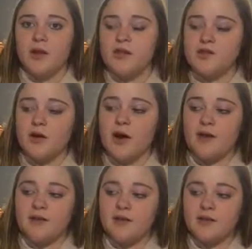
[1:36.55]
So I
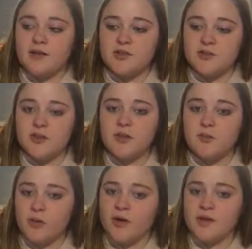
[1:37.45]
think that it's really
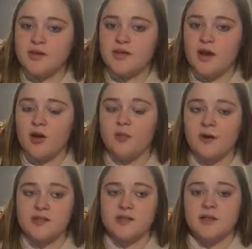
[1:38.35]
important to help
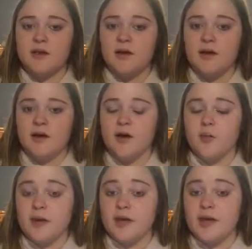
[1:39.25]

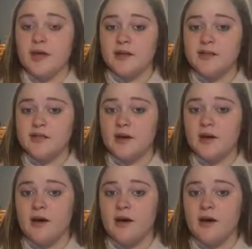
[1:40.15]
our kids